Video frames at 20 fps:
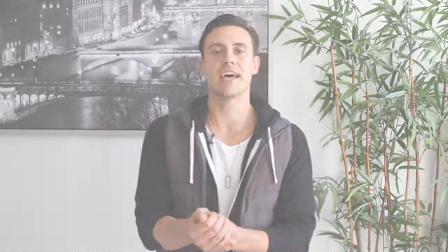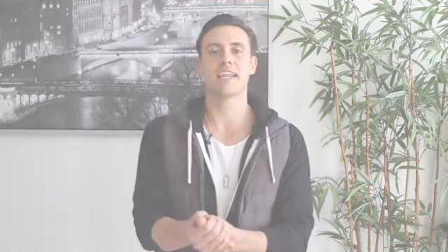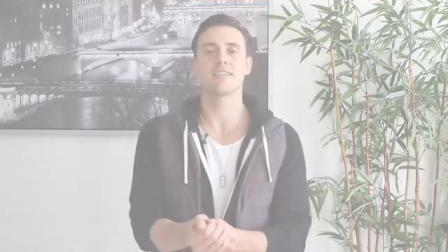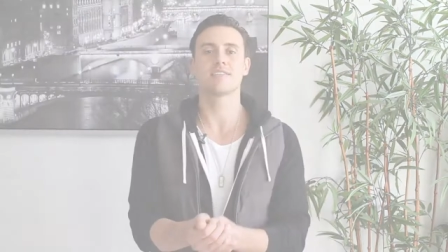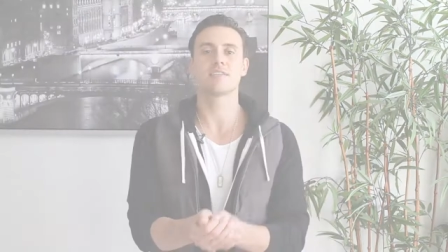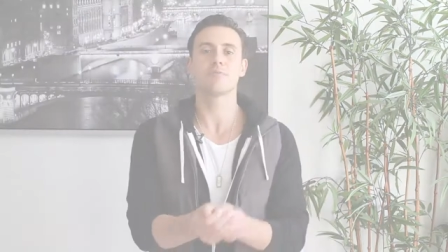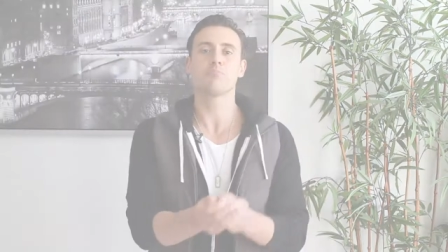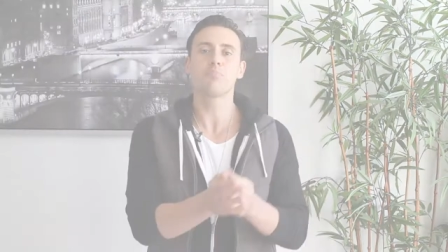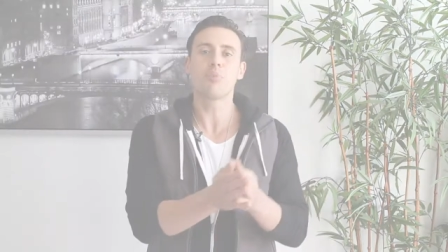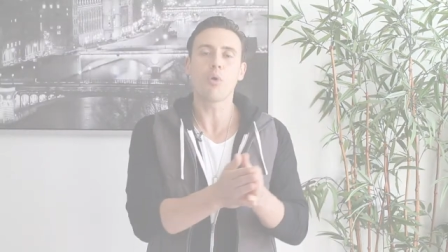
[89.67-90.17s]

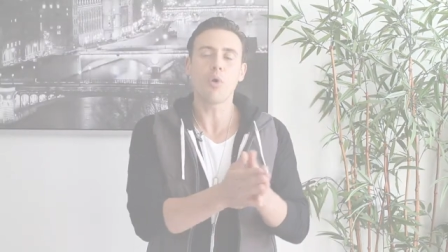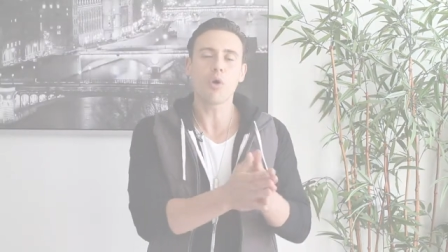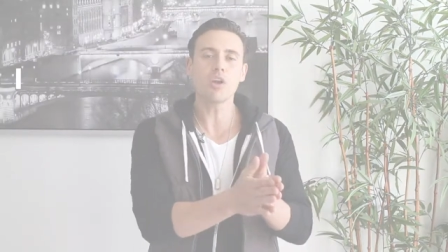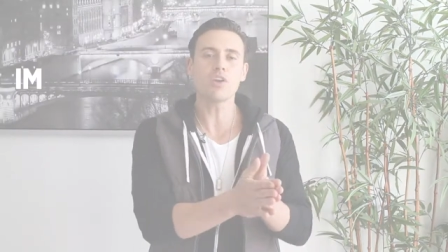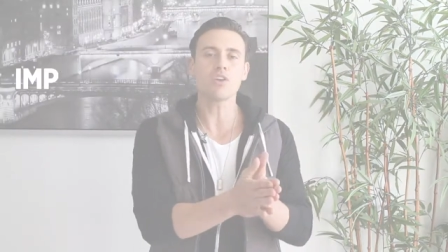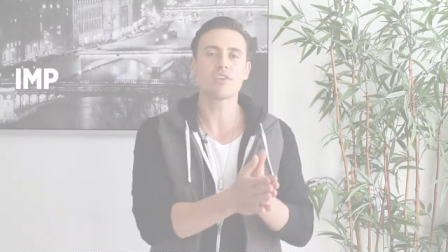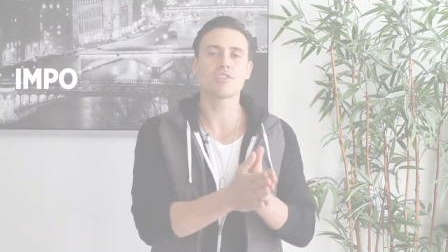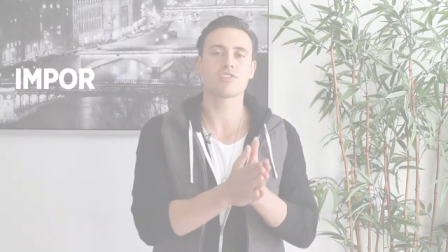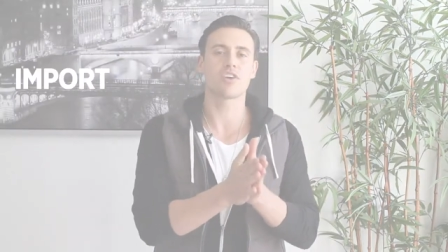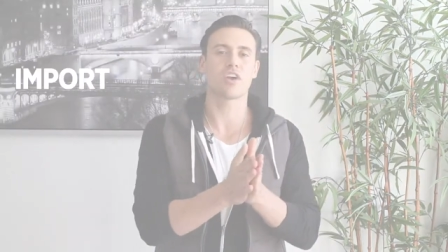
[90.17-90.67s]
it's important
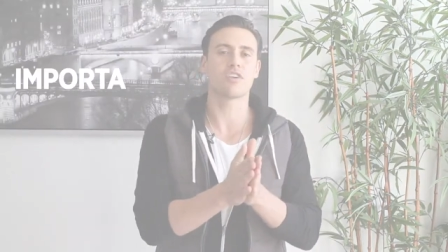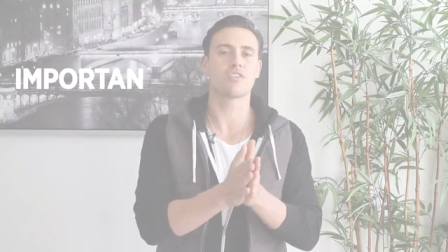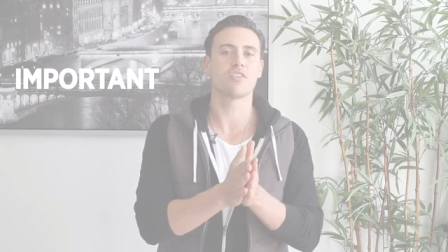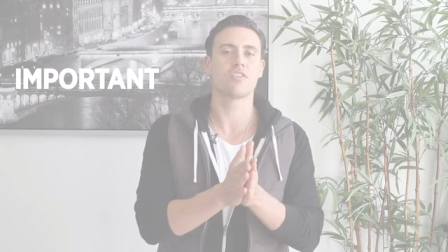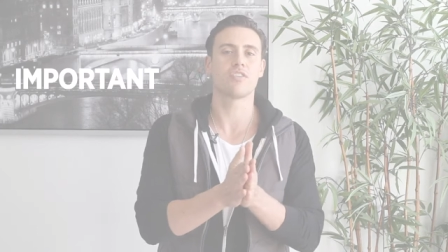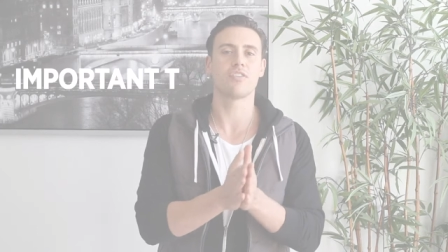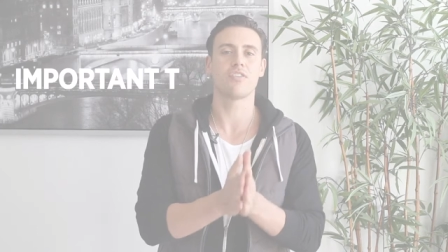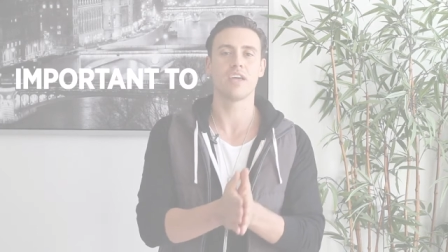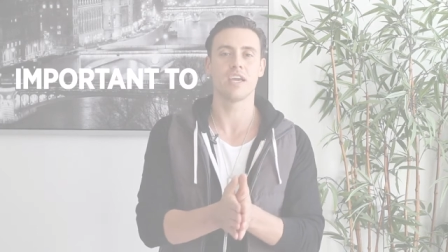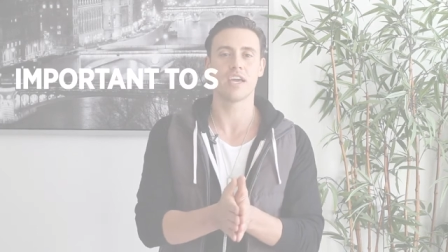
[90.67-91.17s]
to start to
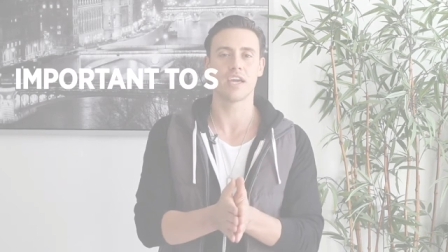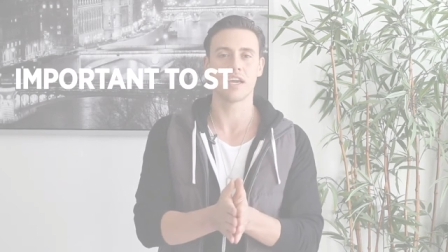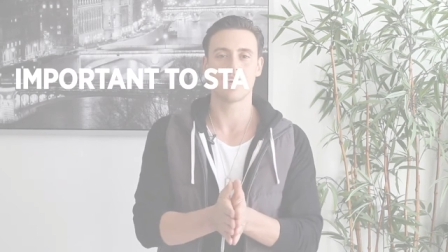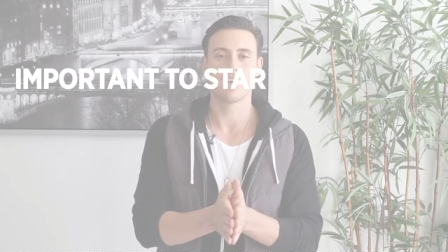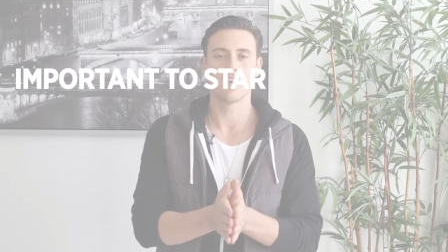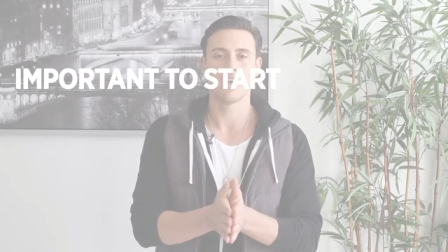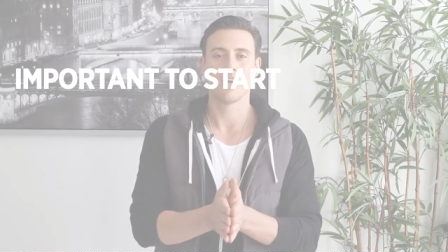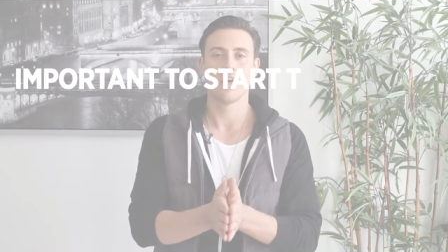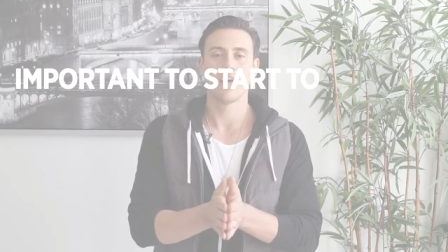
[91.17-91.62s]
think